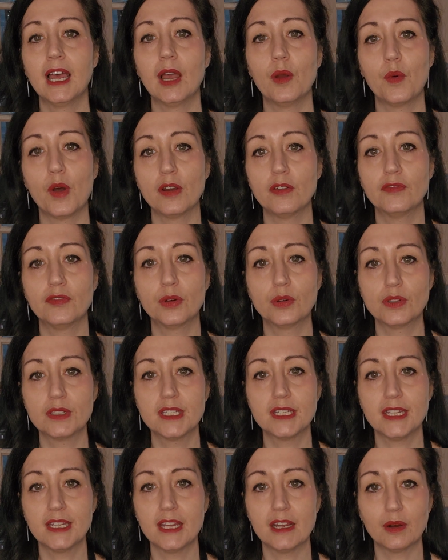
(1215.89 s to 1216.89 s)
I want
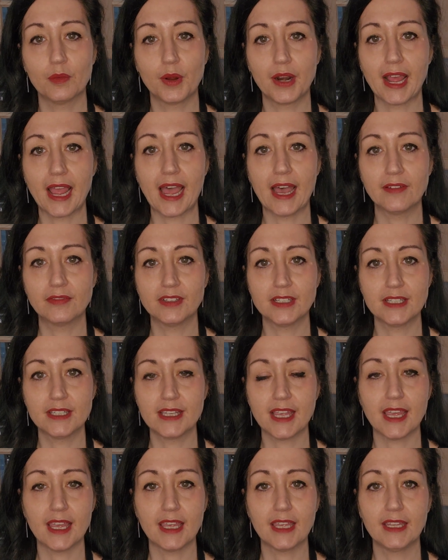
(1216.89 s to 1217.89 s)
folks to hear what I have to
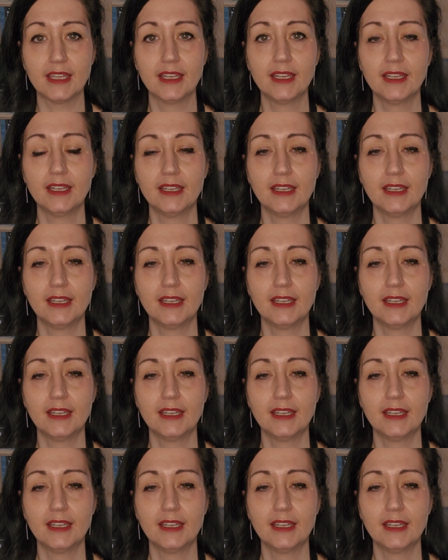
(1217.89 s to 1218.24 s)
say